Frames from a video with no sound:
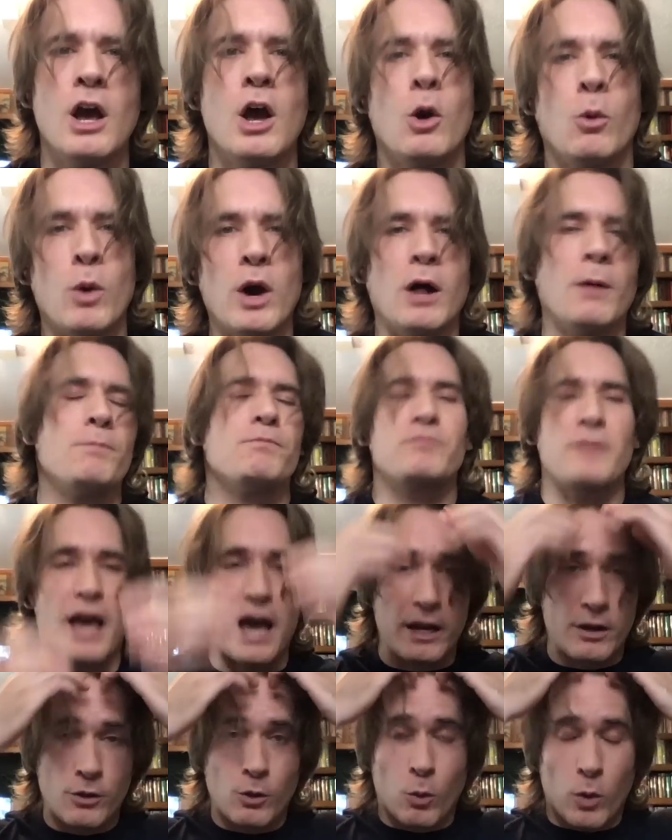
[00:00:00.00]
Well, out
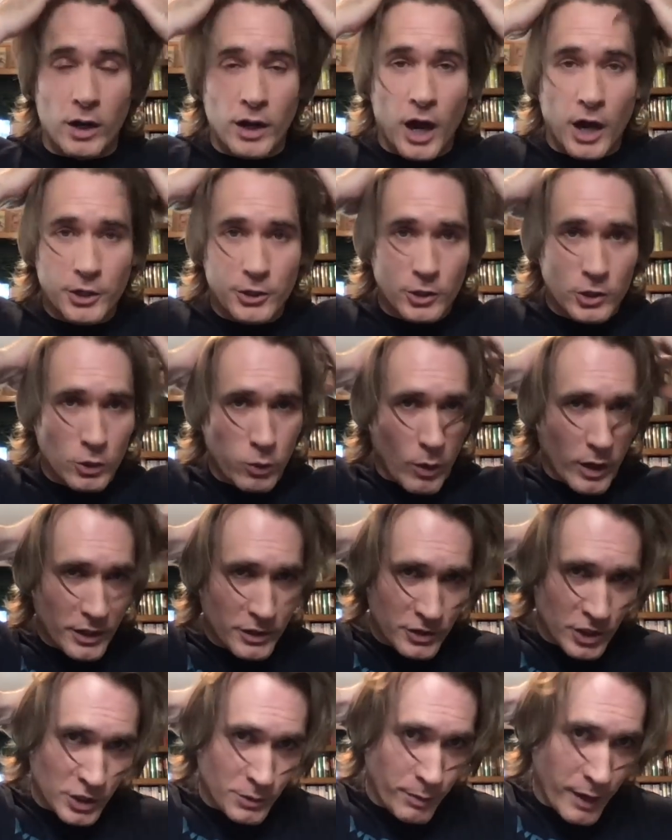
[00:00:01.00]
of the
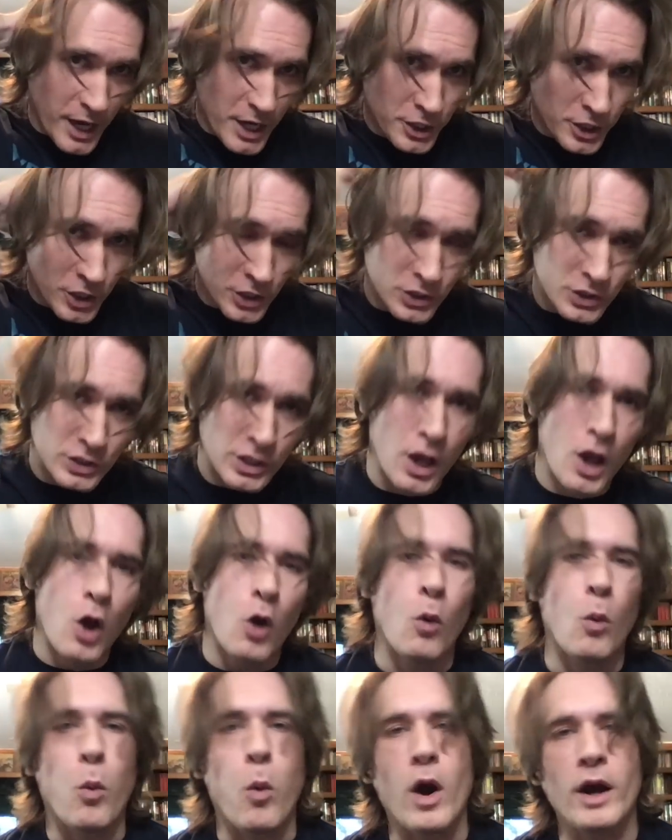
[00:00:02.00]
126 patients,
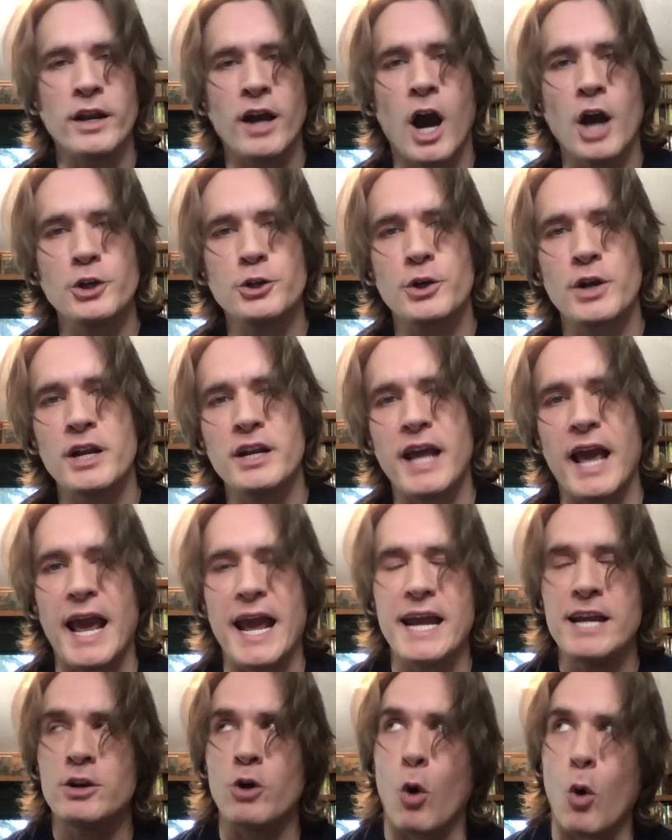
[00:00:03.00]

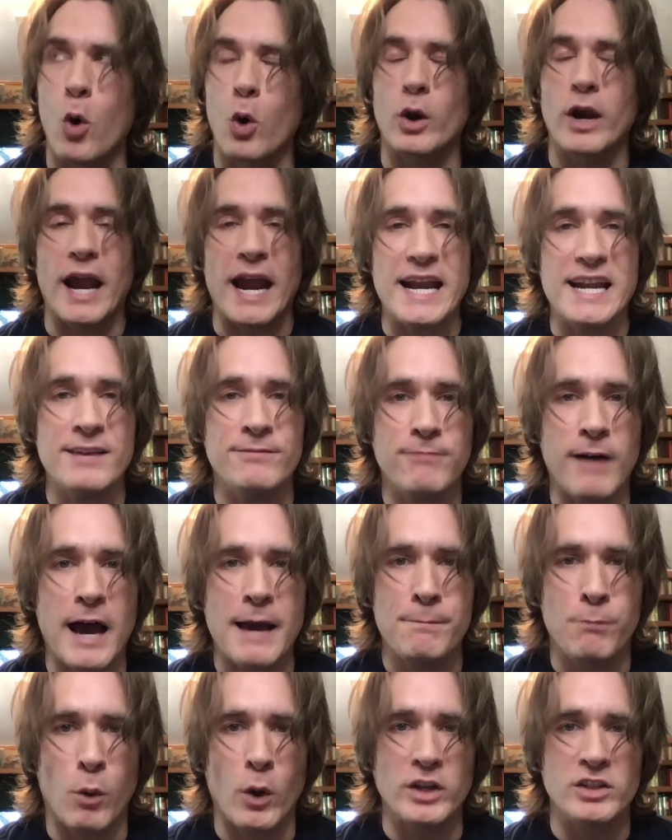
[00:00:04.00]
108 or
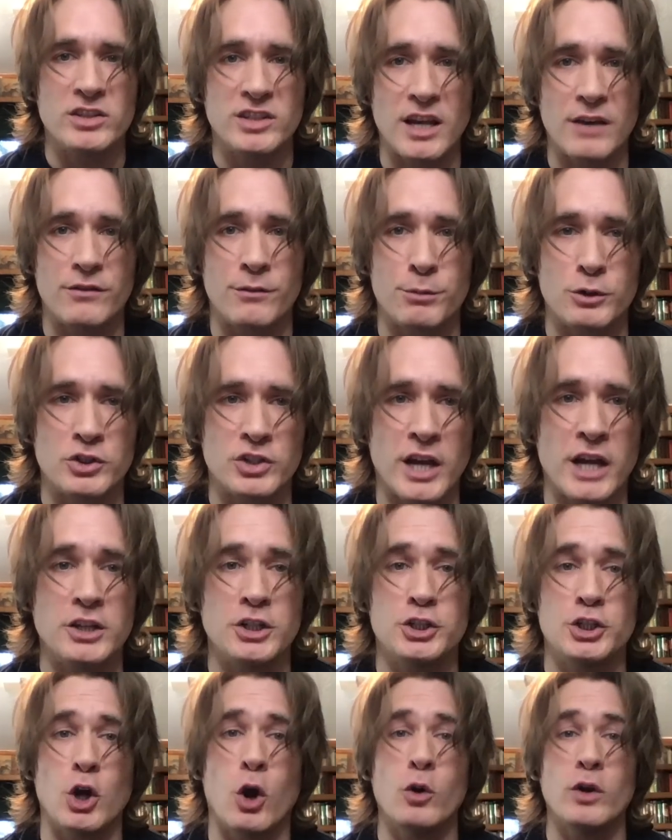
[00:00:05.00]
85.7%
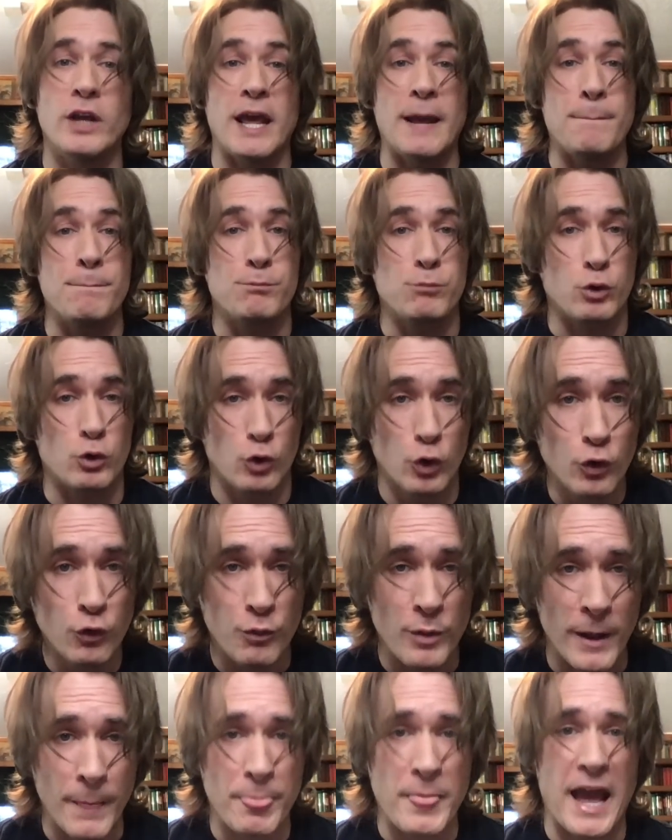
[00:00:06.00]
showed
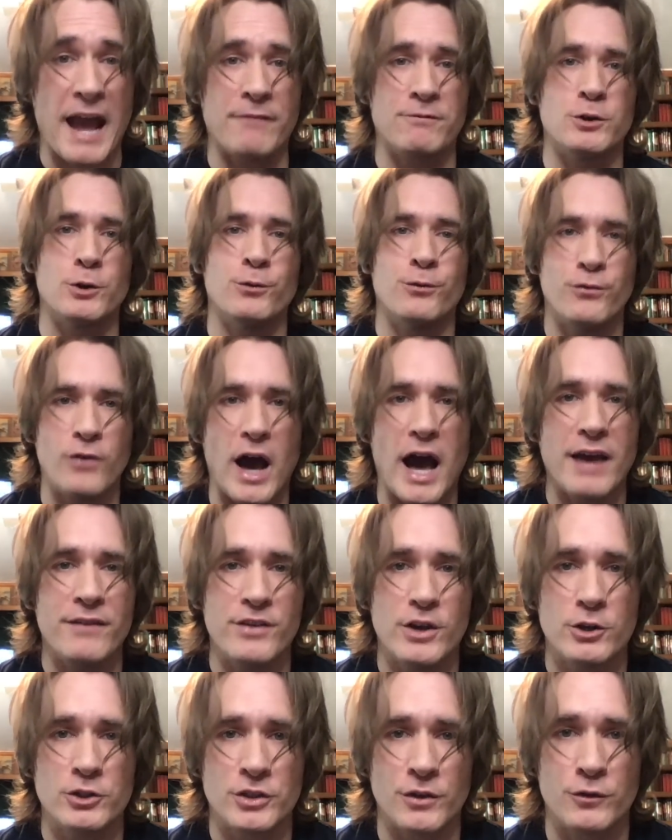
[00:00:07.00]
improvement after 5
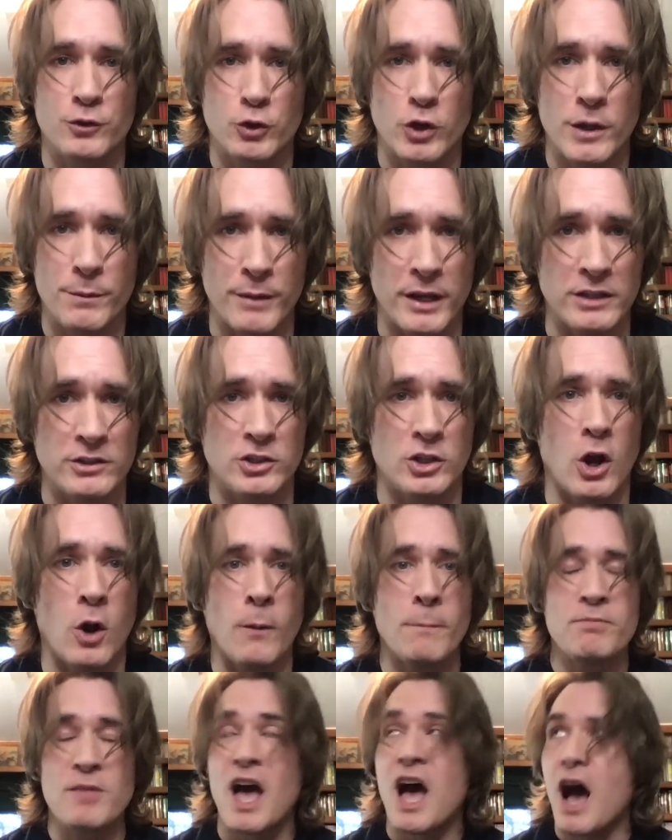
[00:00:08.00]
years of treatment. So
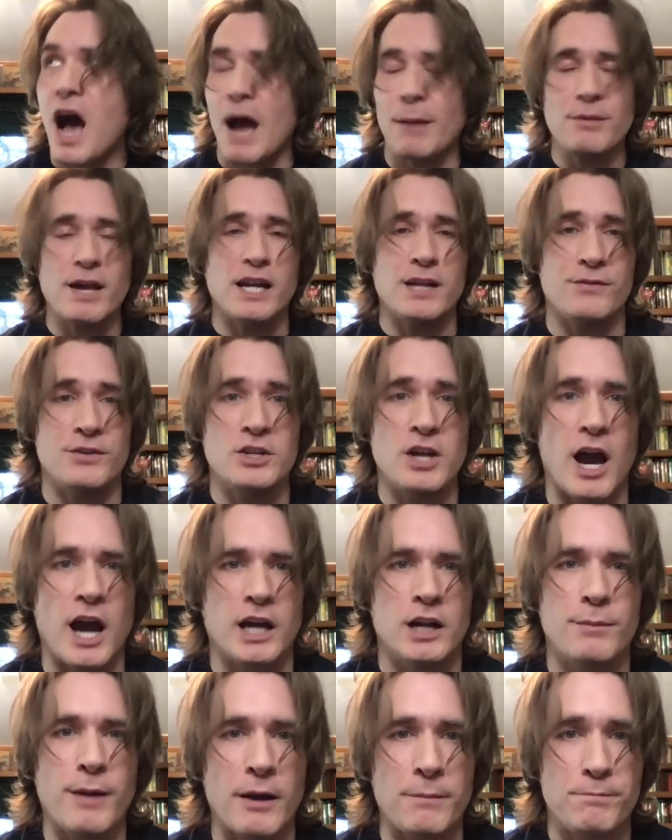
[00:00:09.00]
I'm not even talking
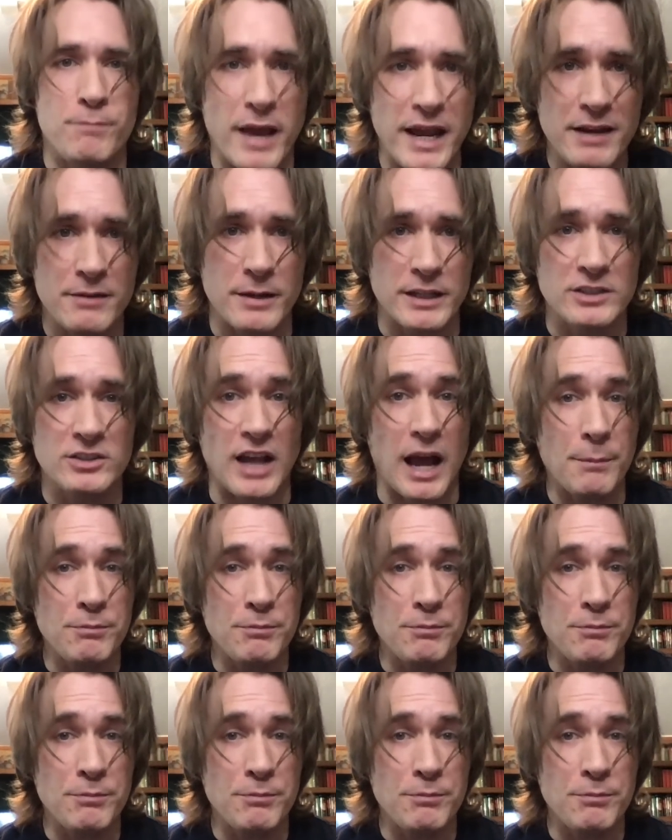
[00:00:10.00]
about maintenance, I'm